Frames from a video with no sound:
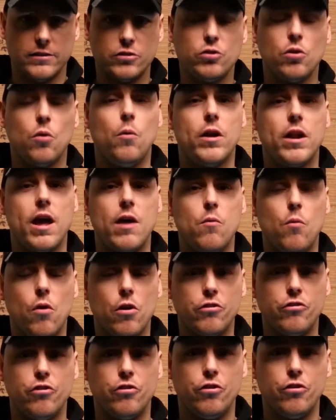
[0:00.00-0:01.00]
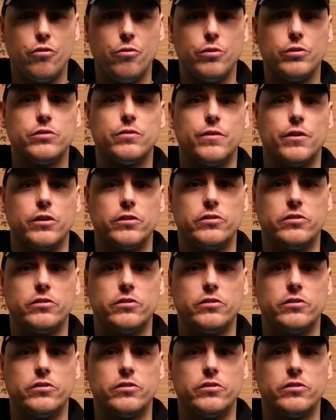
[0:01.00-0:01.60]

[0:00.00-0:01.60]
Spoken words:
So what I want you to do is very